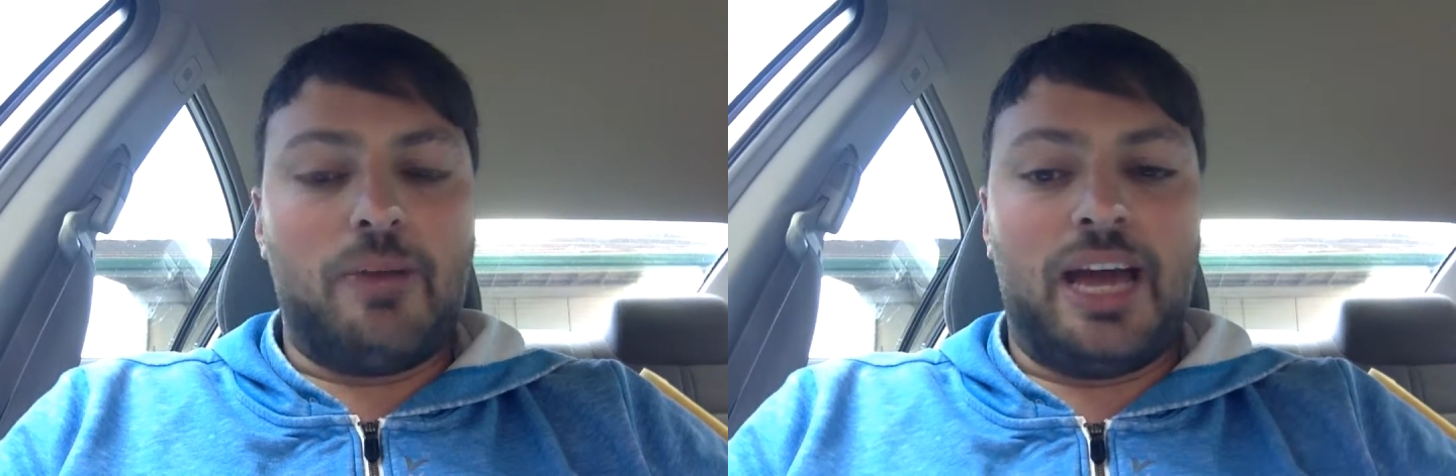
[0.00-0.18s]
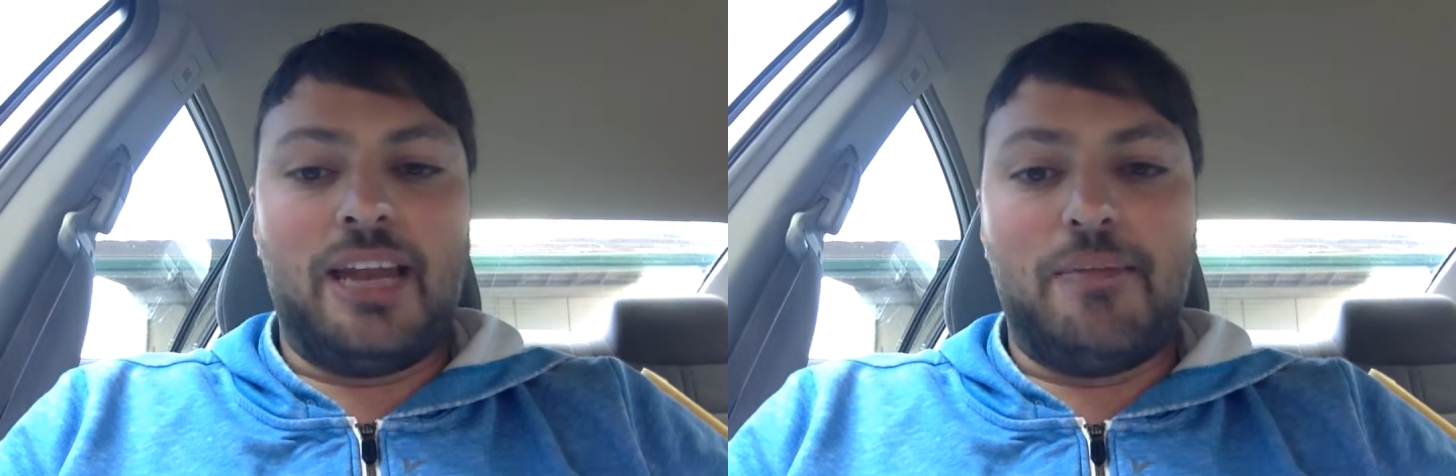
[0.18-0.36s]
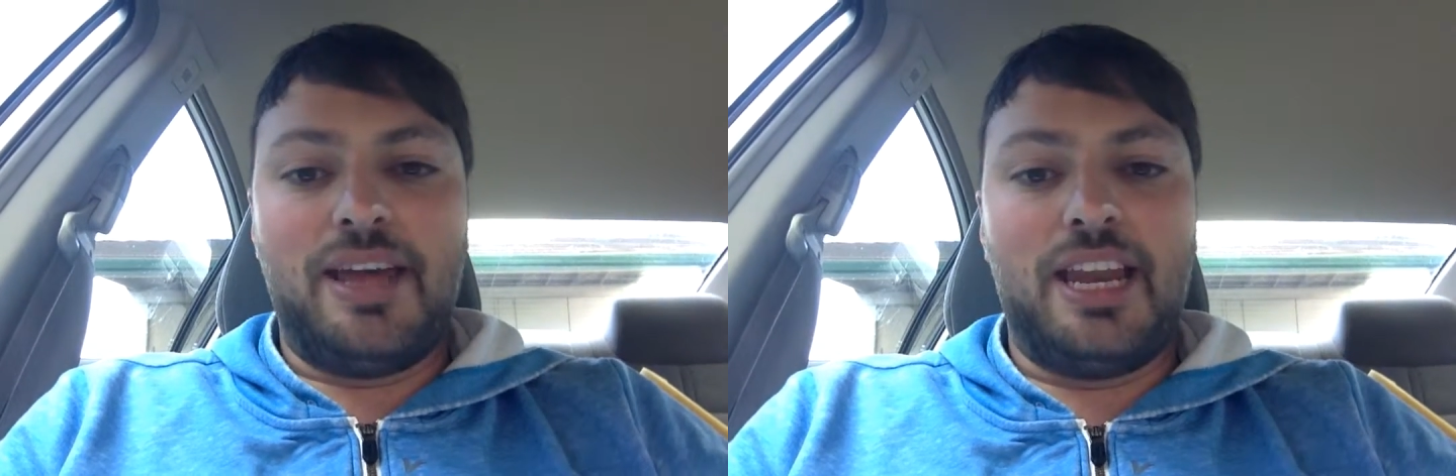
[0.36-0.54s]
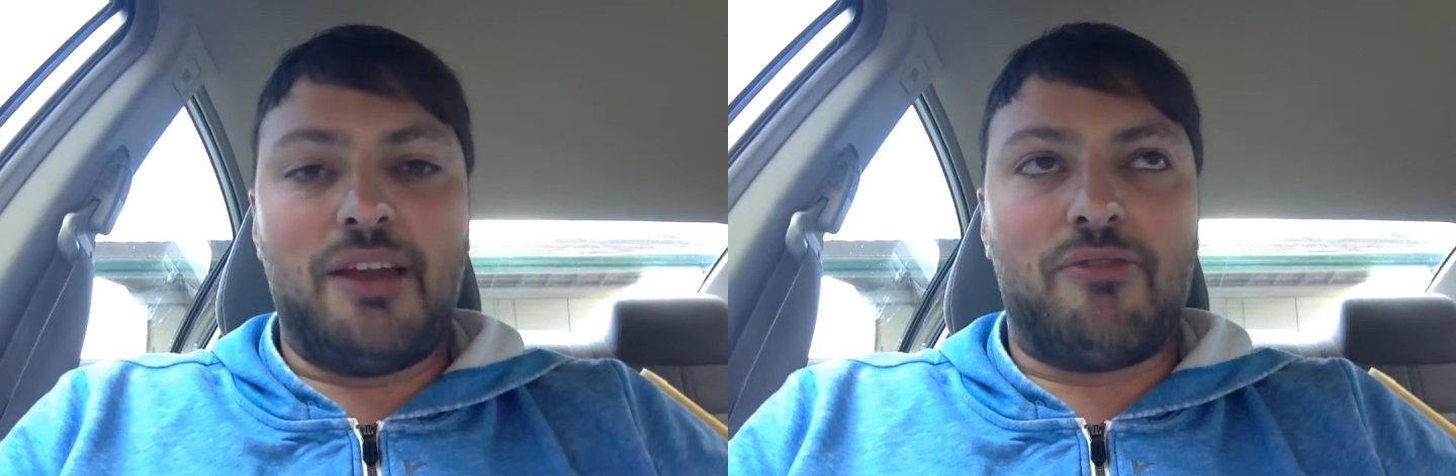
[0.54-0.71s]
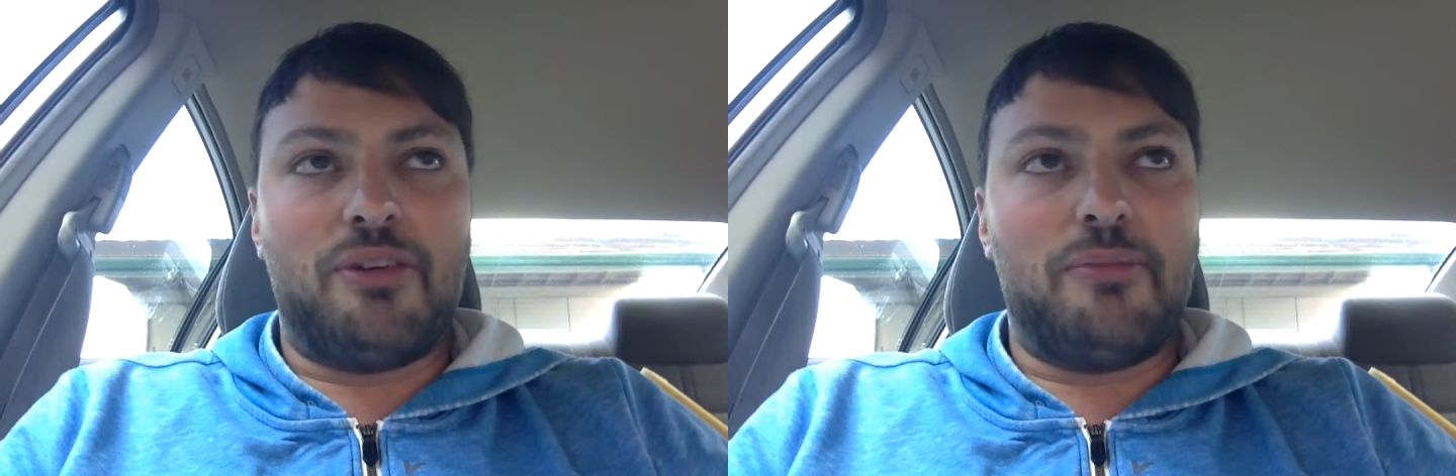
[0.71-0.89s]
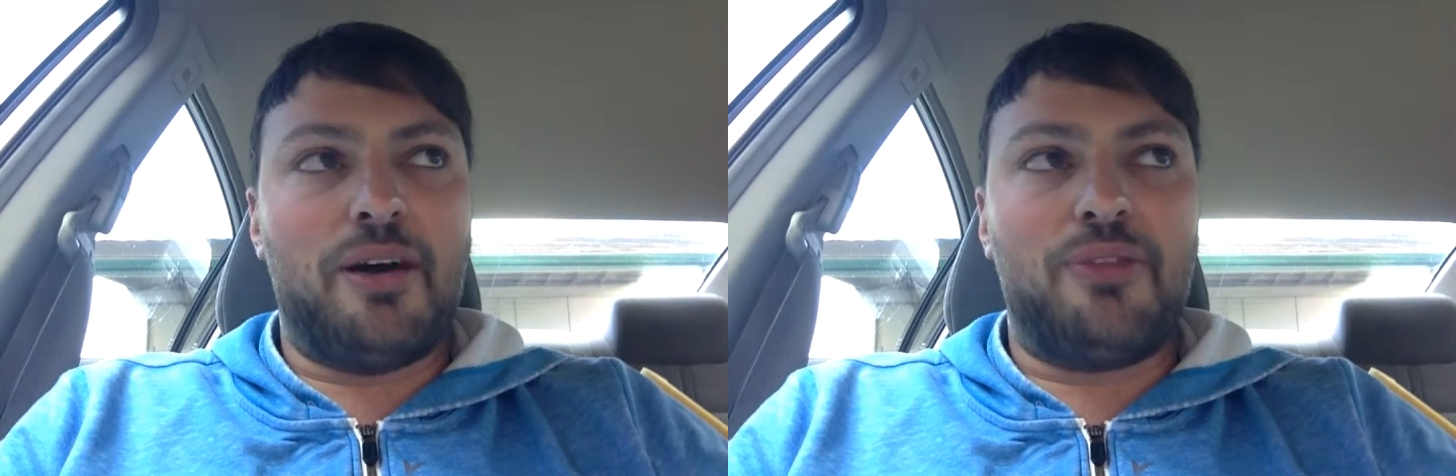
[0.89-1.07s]
We had a meeting
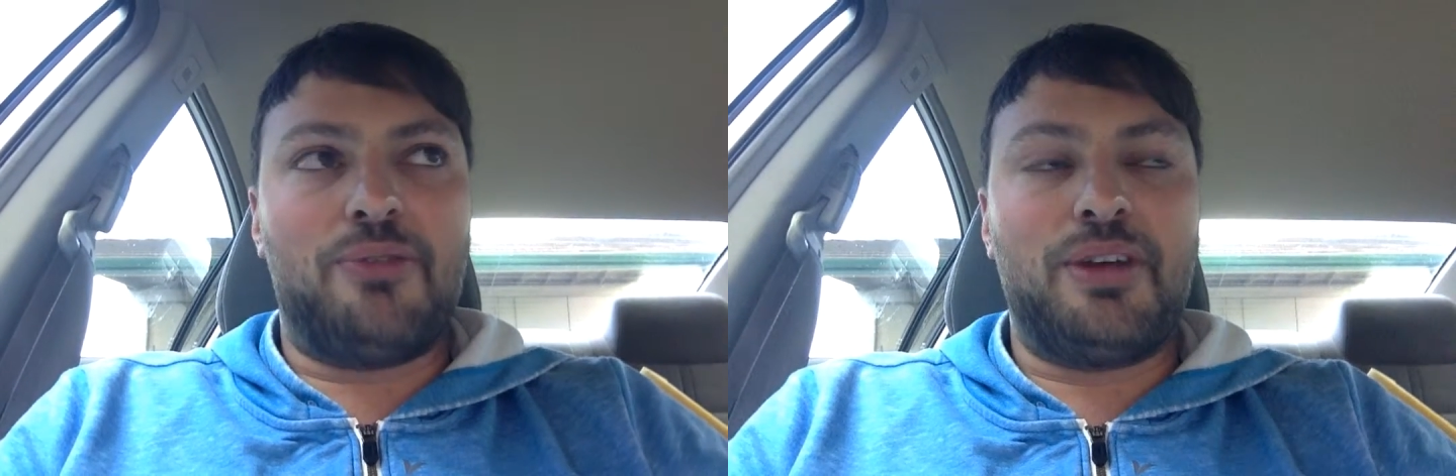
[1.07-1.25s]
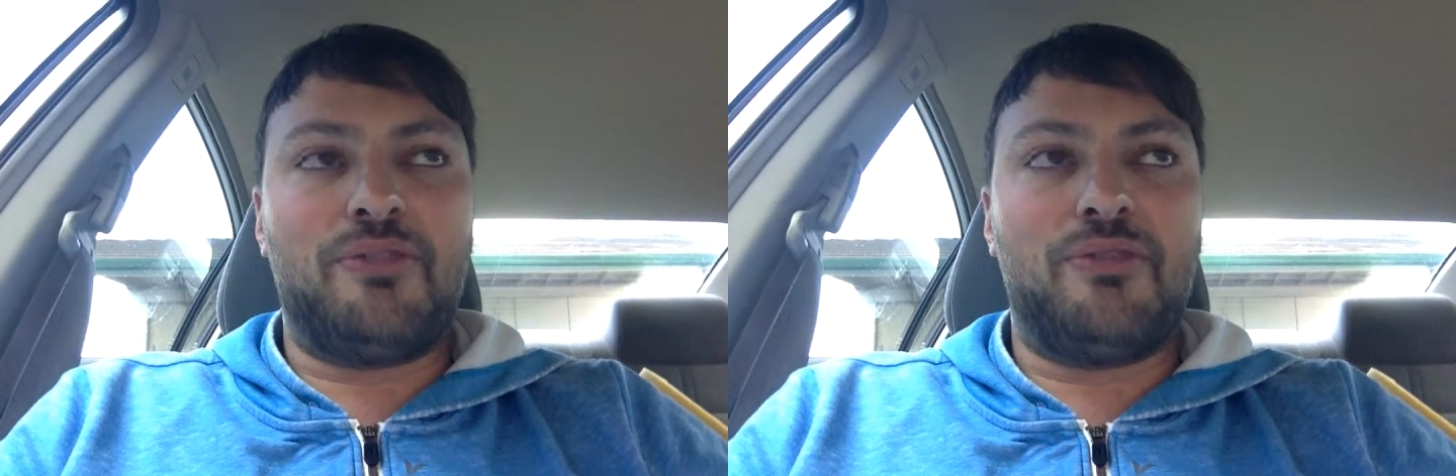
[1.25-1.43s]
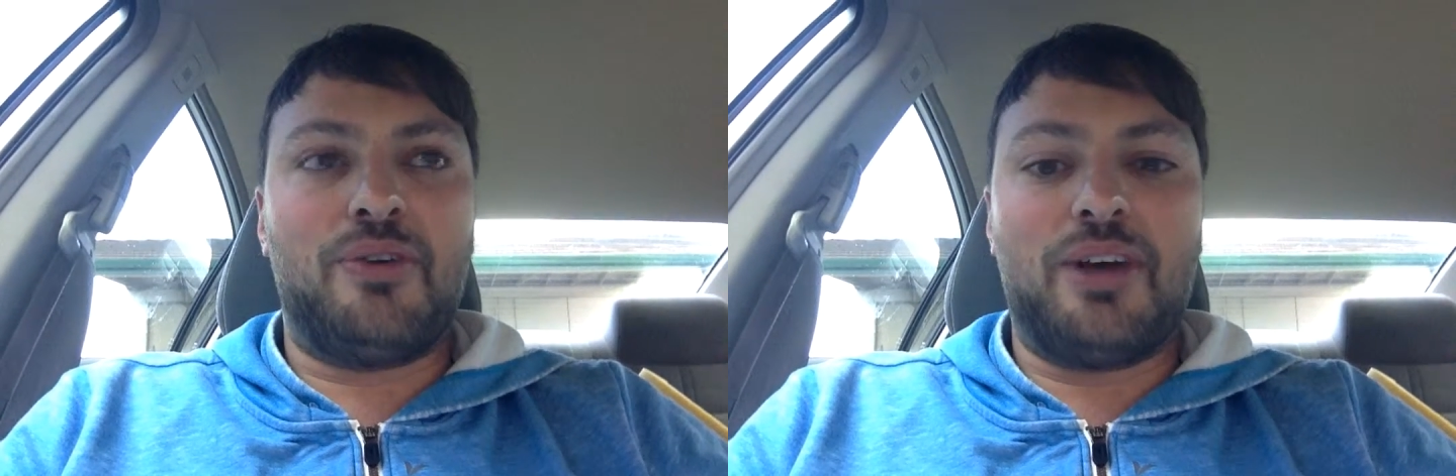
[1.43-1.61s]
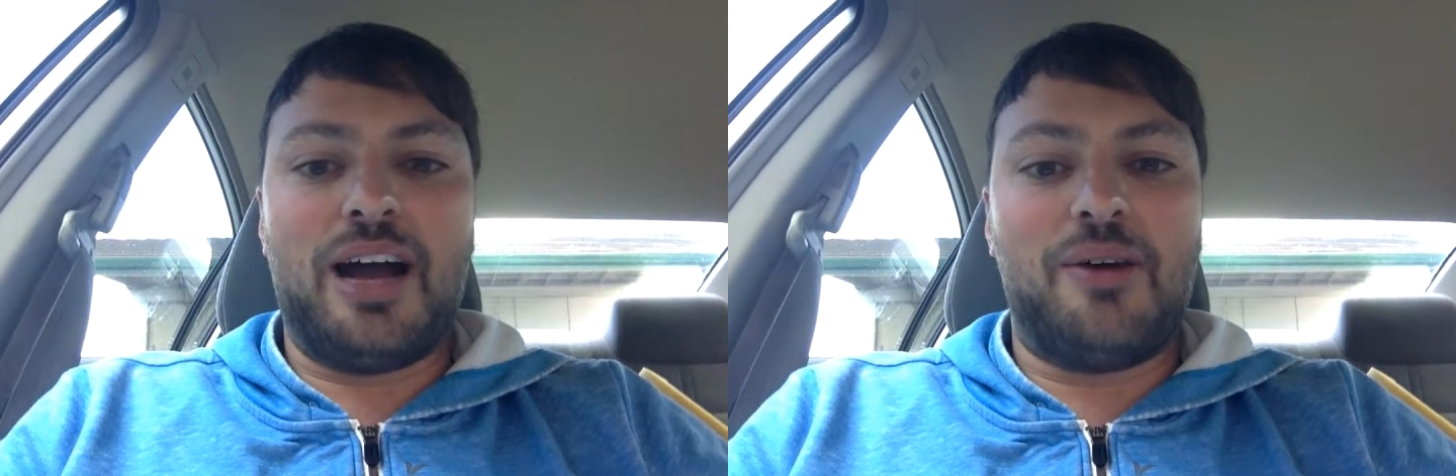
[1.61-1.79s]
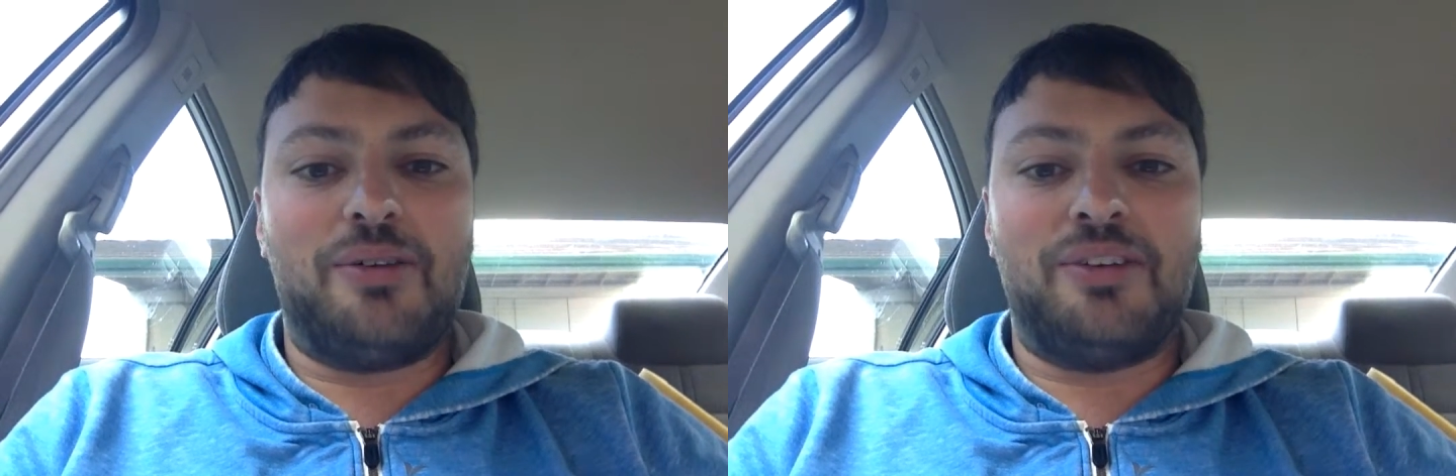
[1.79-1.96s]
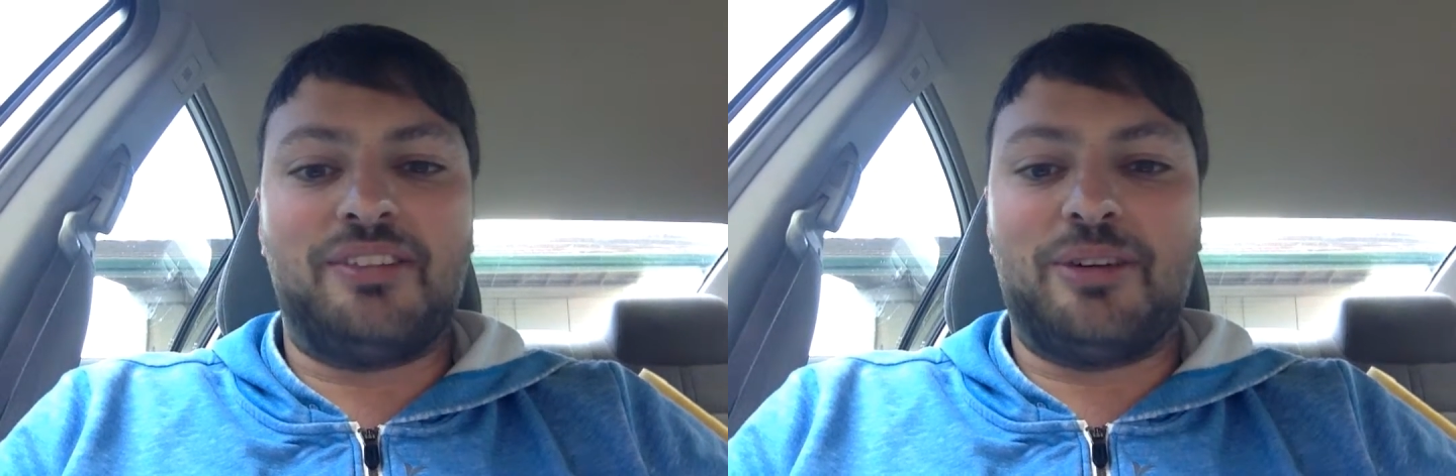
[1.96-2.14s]
for about 3, 4
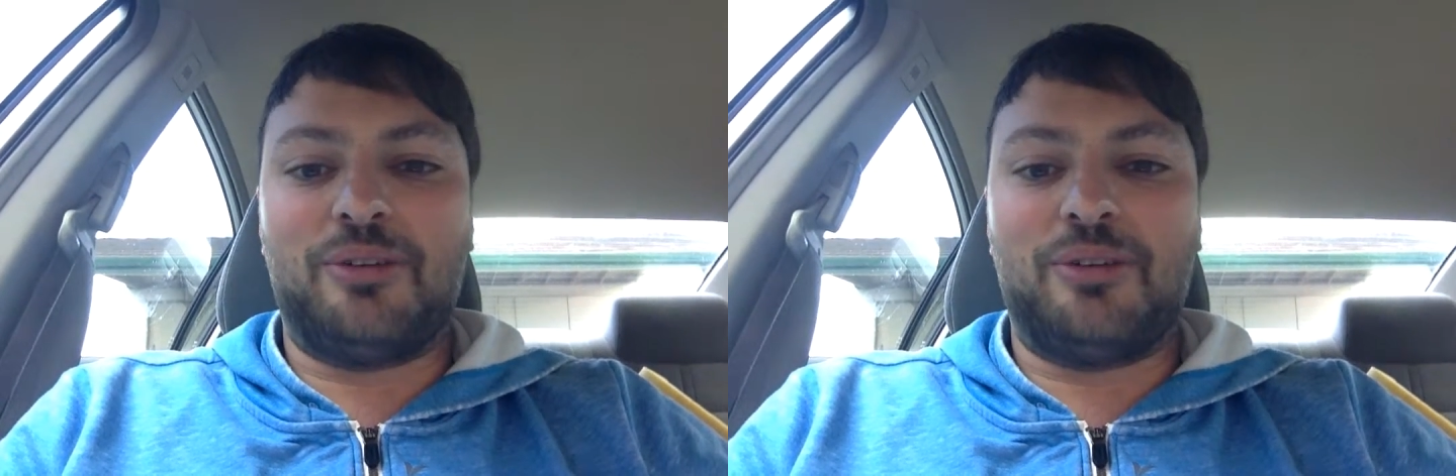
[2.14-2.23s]
hours,